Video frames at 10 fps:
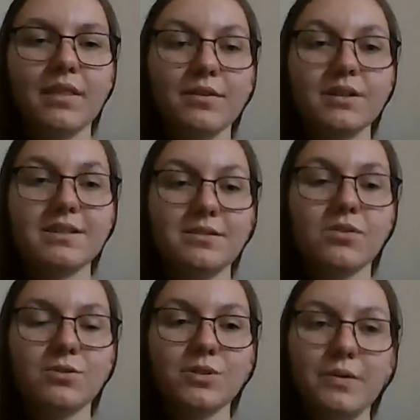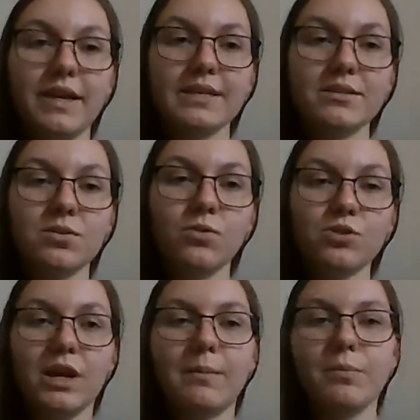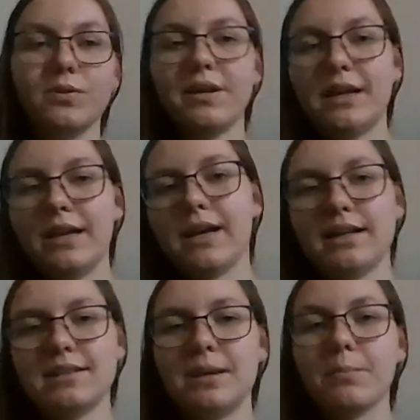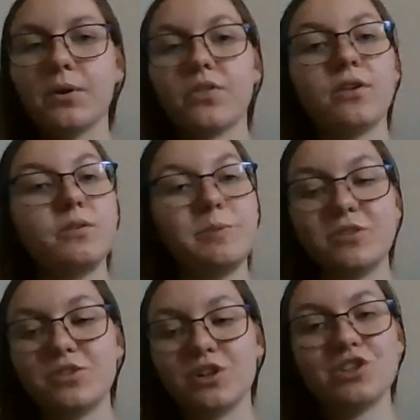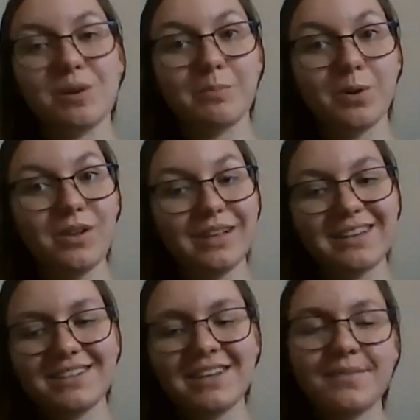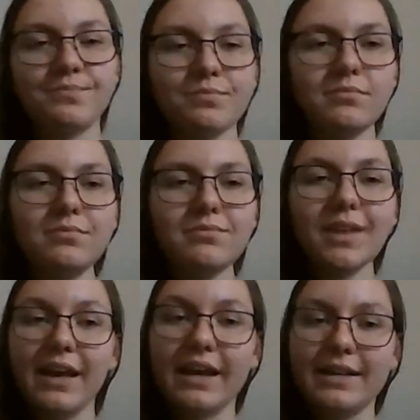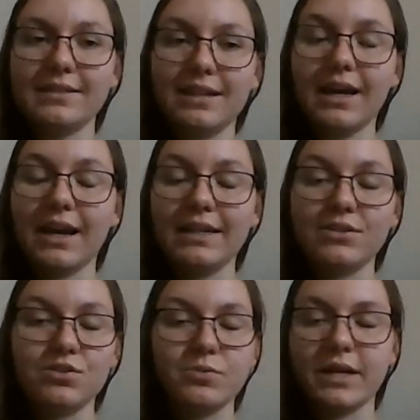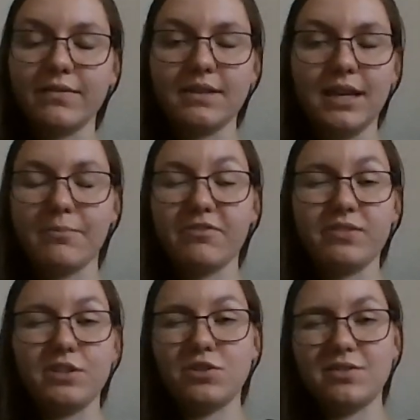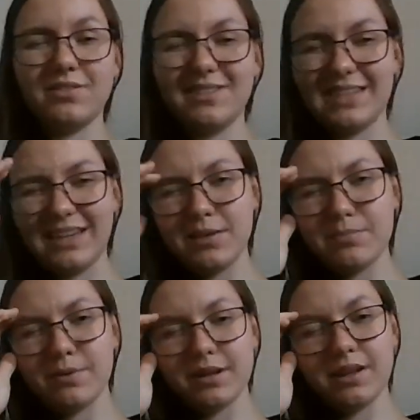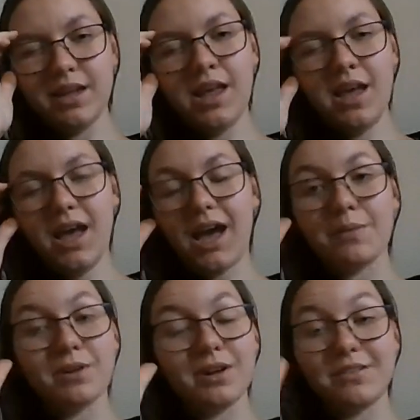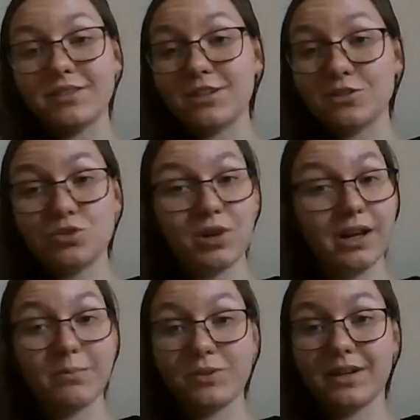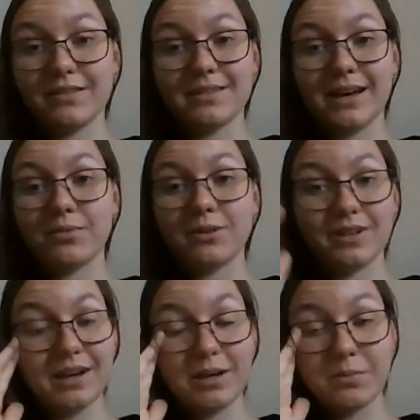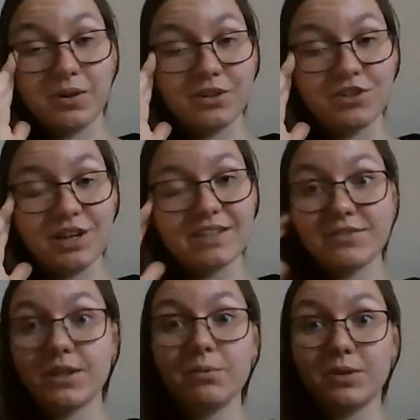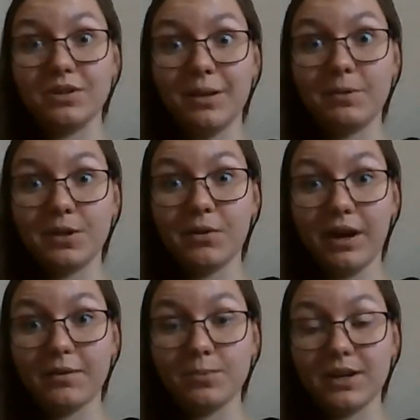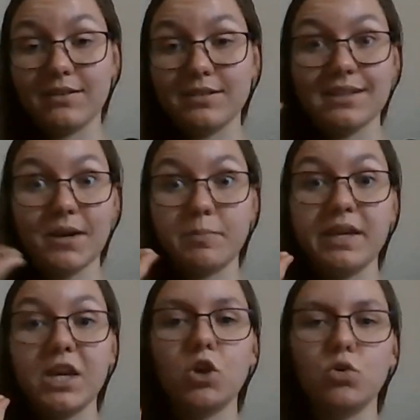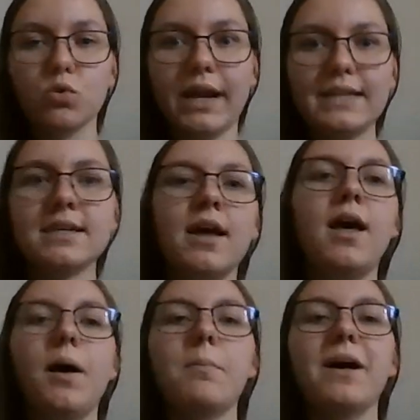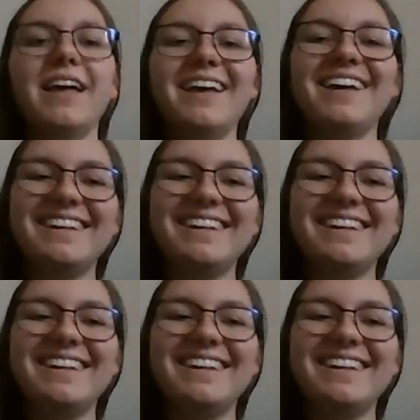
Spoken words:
There is also a skull chapel at St. Bartholomew's Church in Poland. And I do have the name of the city, but I'm not even going to try and pronounce that one. I apologize. If someone could let me know how to pronounce it, that would be great. But